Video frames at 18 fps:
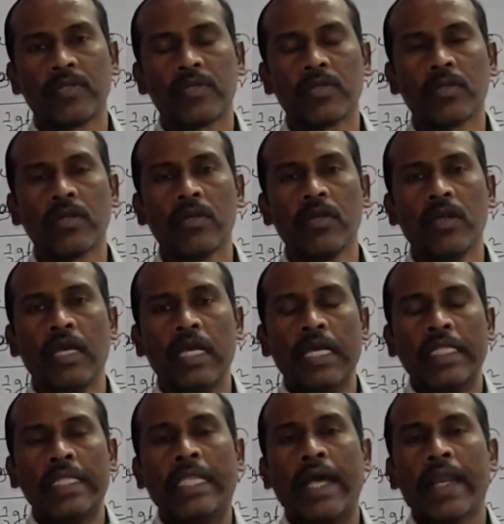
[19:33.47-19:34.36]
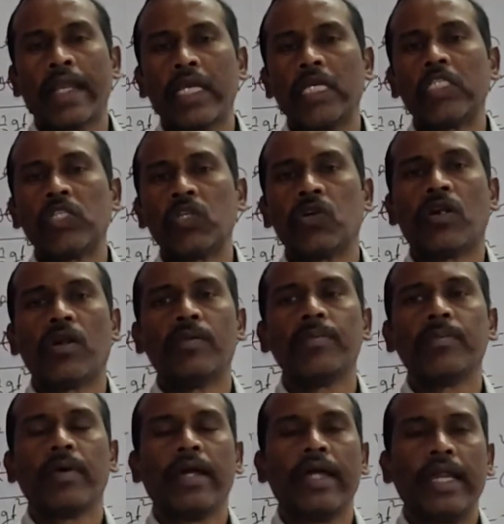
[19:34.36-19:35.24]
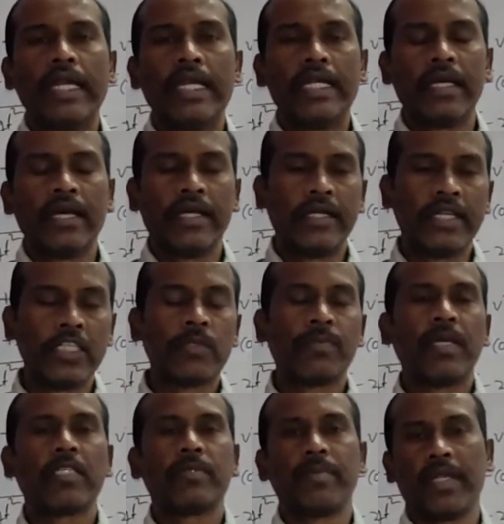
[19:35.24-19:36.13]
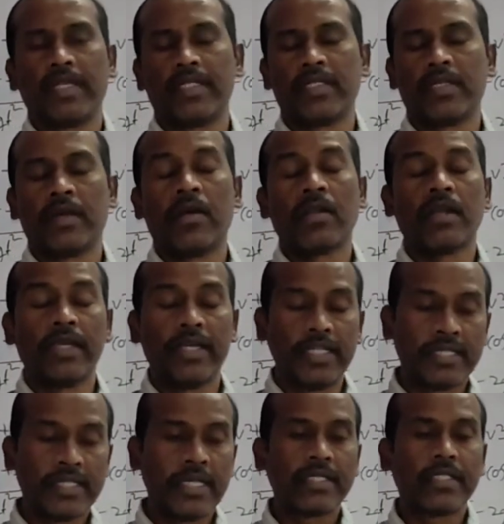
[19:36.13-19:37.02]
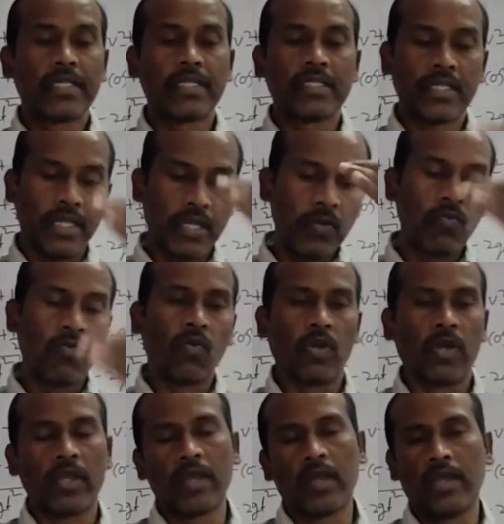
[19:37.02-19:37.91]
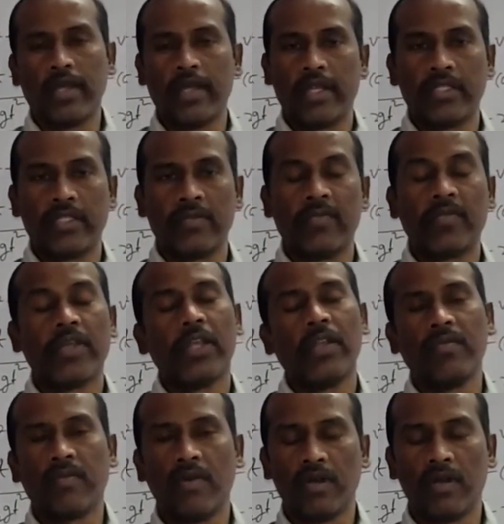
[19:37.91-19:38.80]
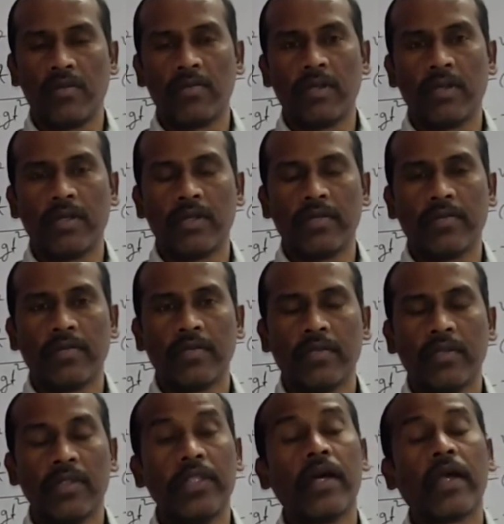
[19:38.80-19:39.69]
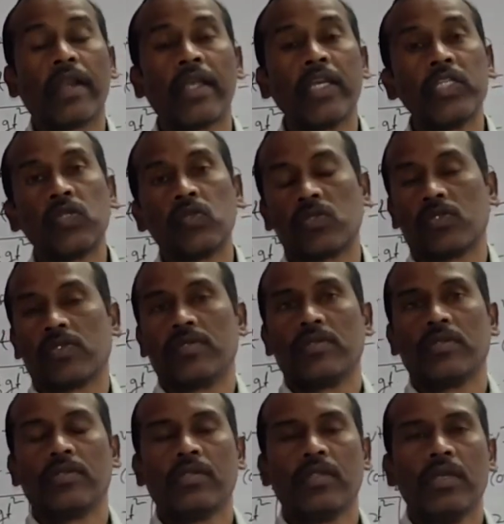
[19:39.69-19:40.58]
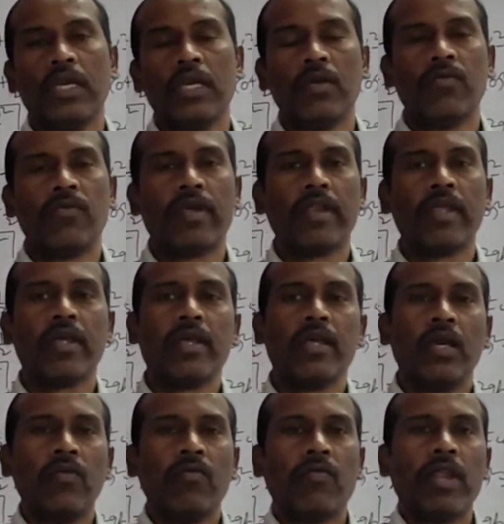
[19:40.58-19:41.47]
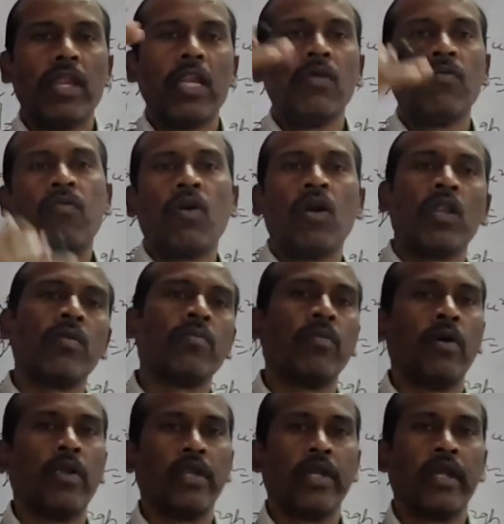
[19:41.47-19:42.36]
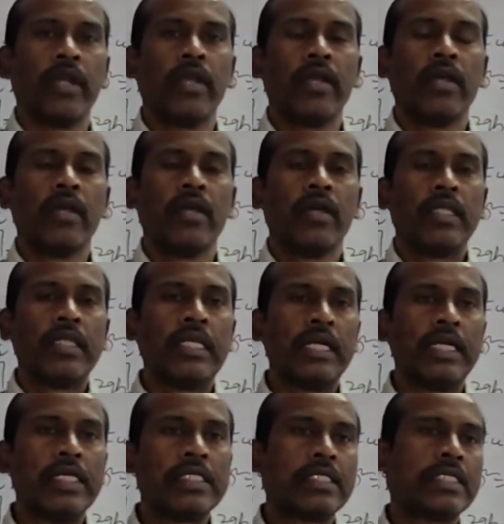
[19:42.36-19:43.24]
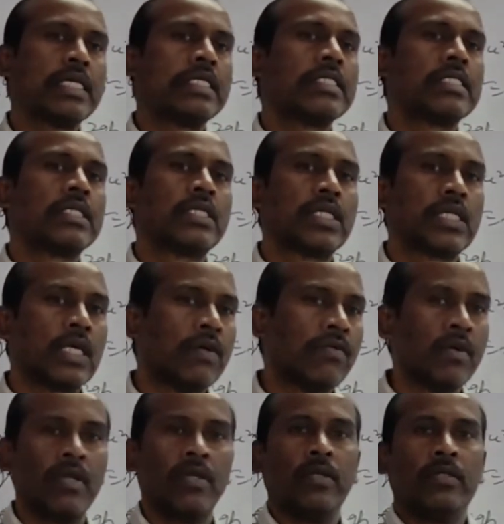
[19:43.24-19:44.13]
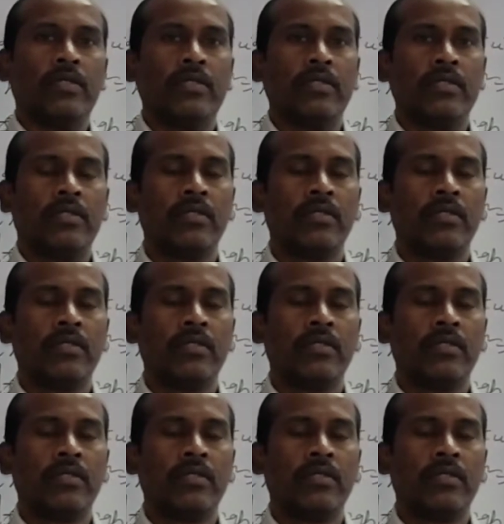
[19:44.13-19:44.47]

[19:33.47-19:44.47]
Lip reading: So the ratio of displacements or distances in vertical direction, freely falling body, the ratios for a freely falling body, the distance traveled